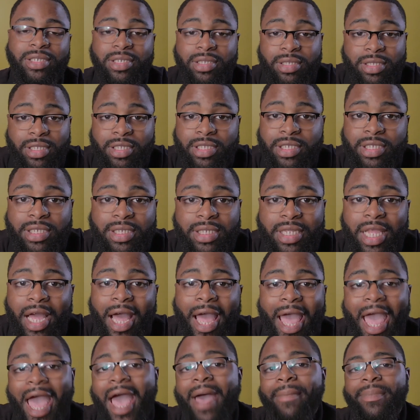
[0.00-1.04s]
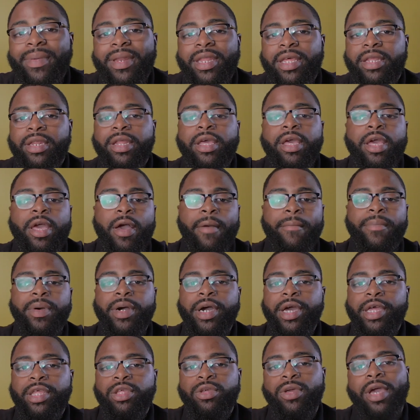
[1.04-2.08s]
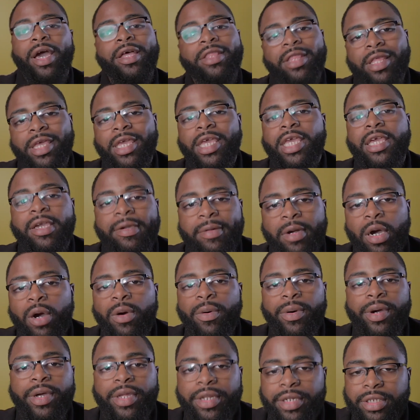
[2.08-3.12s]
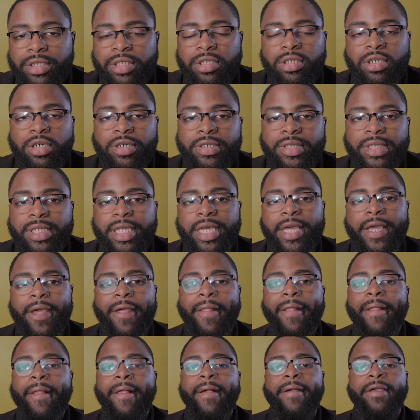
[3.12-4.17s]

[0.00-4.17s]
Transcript: It's just not happening. But you have to keep going. You know what I'm saying?